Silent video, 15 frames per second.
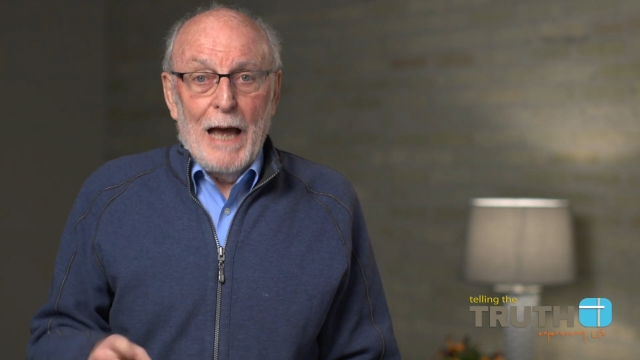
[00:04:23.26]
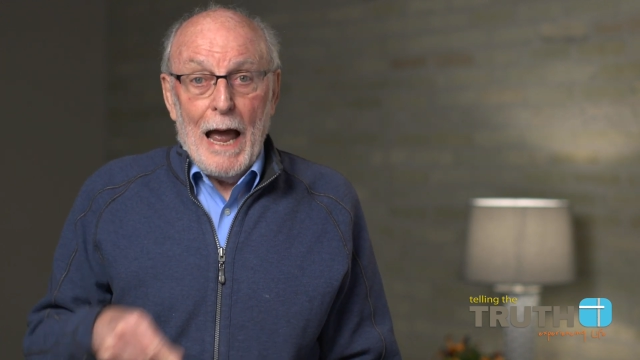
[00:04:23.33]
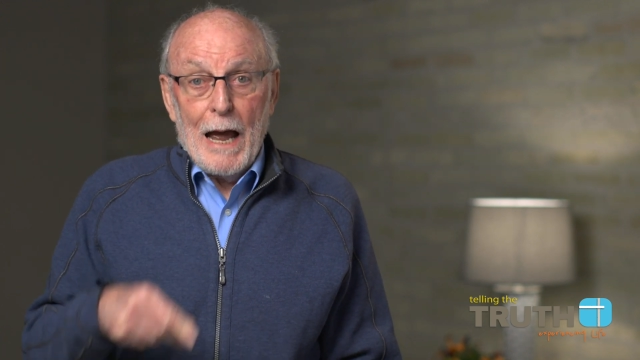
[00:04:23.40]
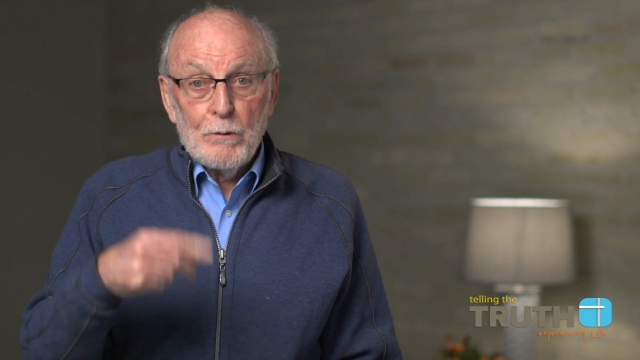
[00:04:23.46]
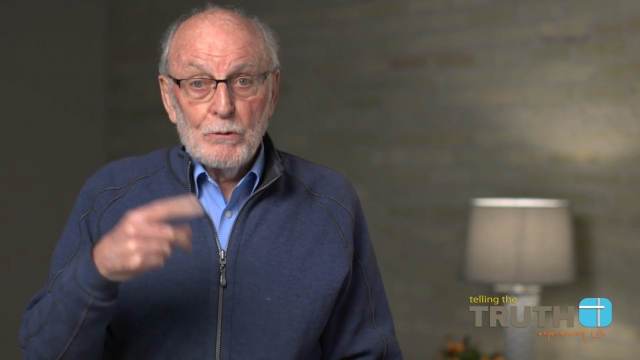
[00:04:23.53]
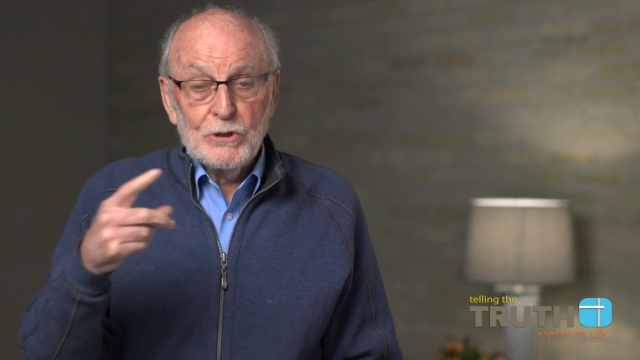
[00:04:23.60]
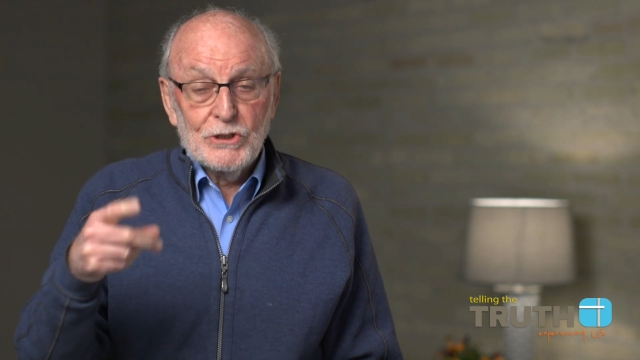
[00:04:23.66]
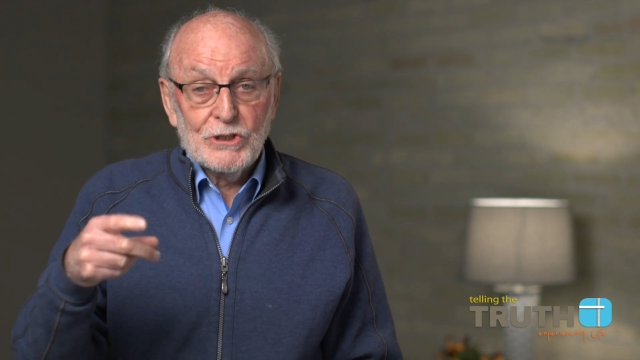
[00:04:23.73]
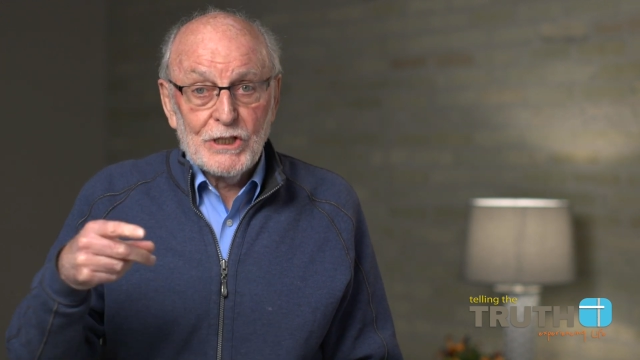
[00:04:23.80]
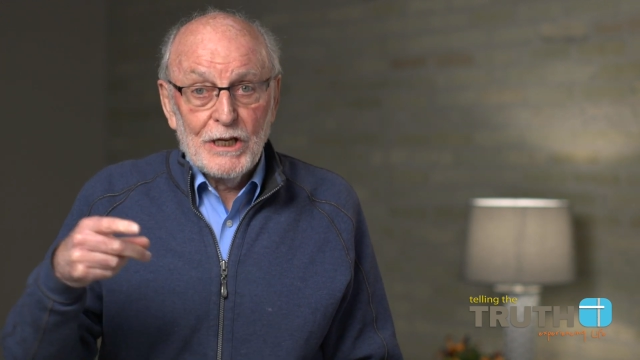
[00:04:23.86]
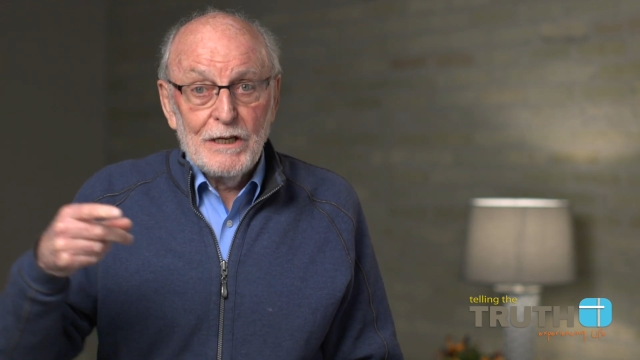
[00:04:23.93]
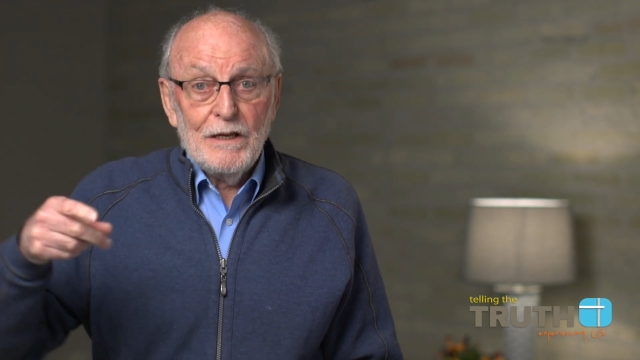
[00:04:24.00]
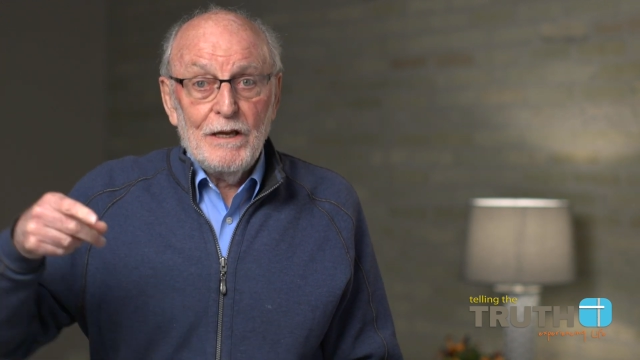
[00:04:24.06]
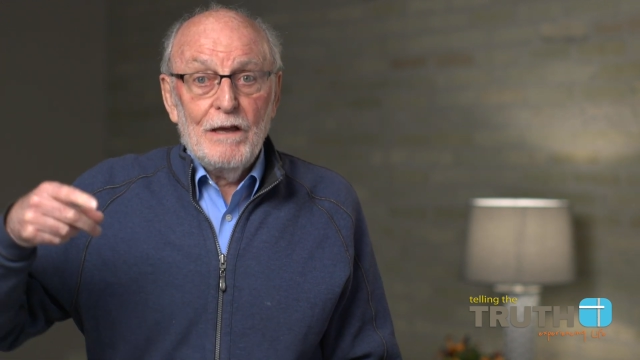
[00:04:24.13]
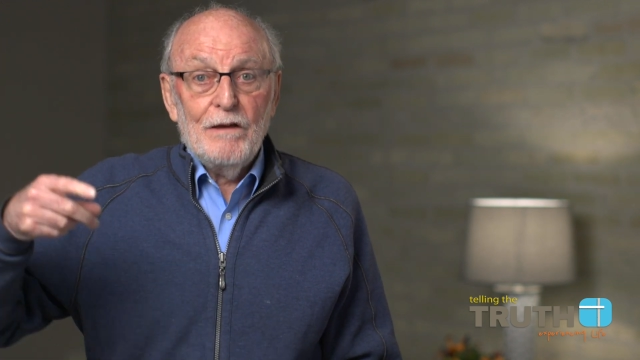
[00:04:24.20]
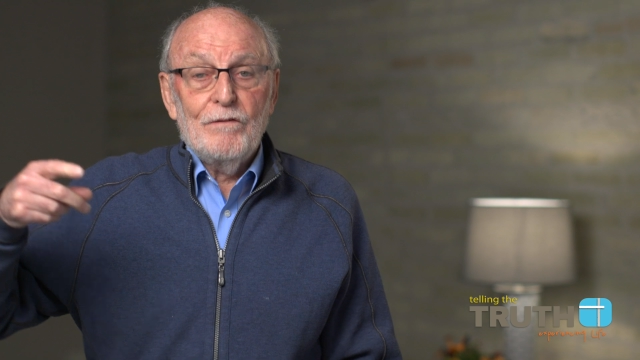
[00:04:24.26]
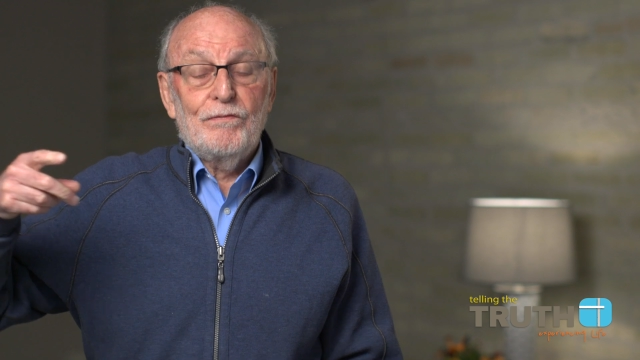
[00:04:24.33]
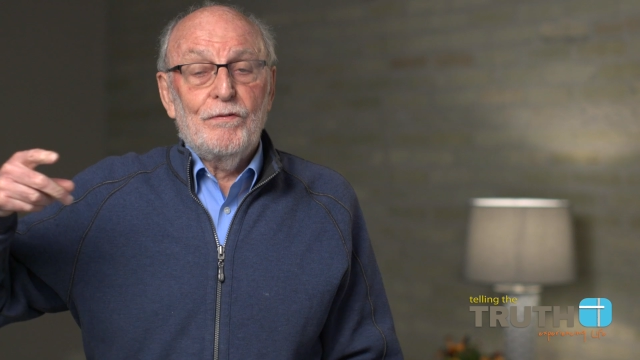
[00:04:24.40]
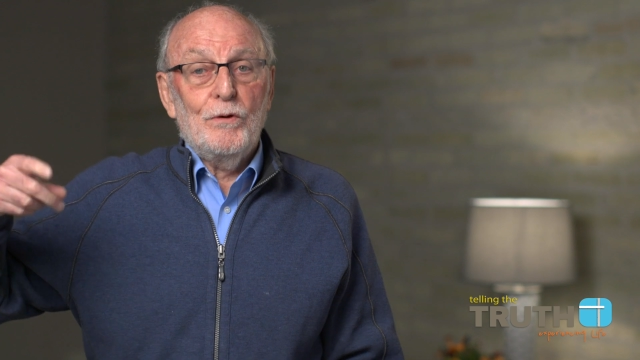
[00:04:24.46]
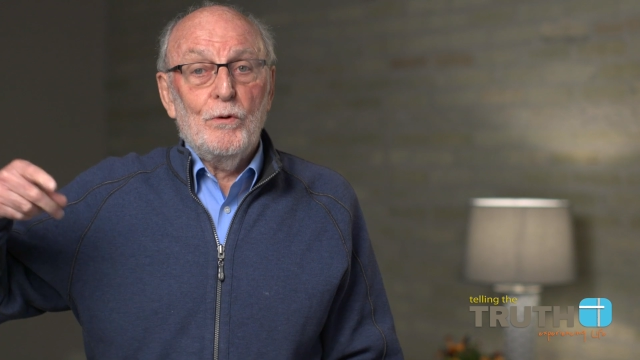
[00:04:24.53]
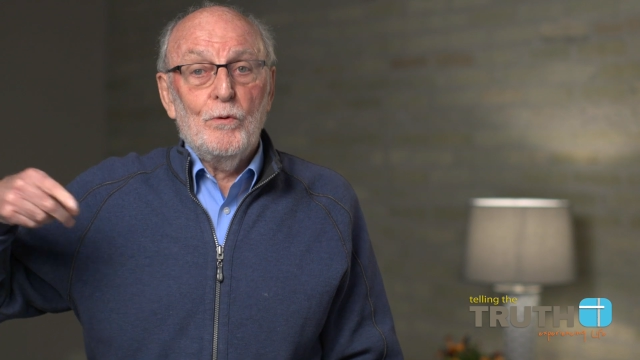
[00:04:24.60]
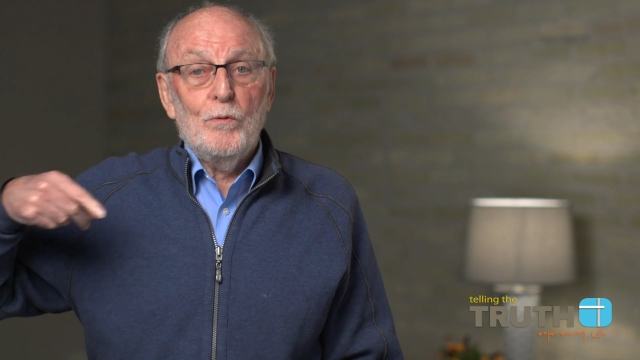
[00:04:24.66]
I would say
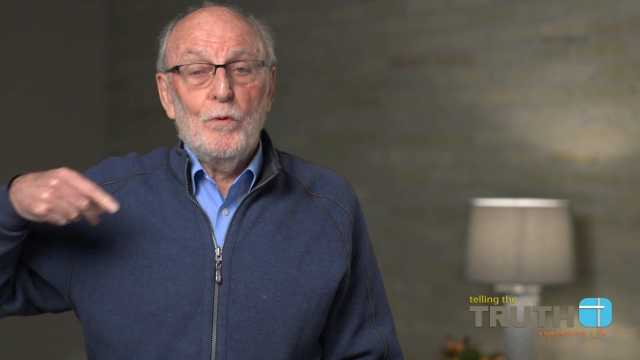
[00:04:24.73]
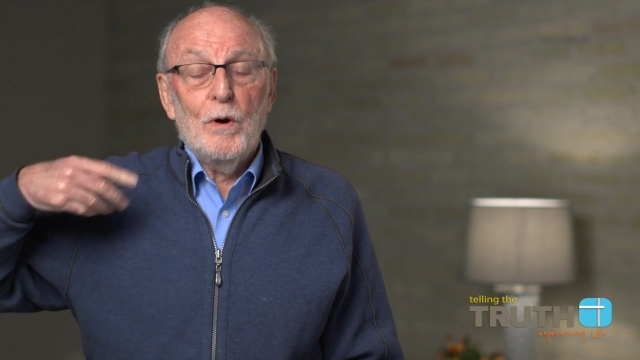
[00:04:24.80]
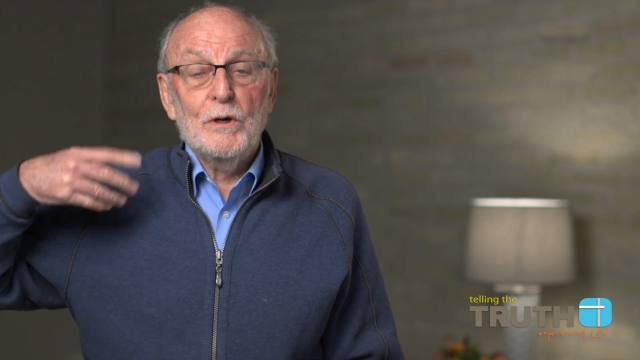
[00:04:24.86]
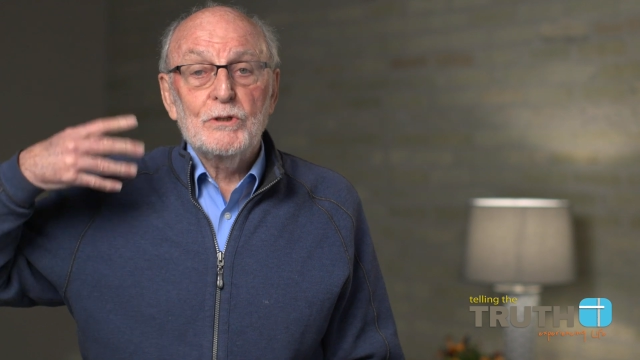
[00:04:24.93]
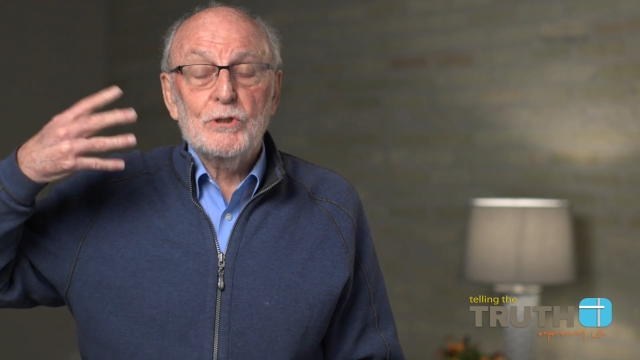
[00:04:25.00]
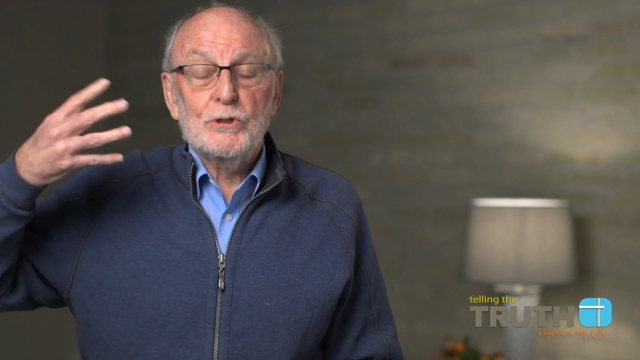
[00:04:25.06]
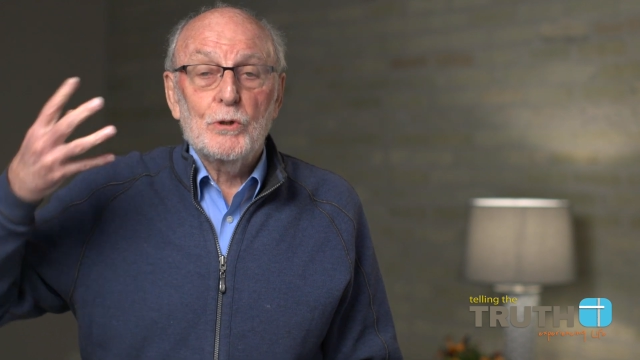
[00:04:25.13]
if you want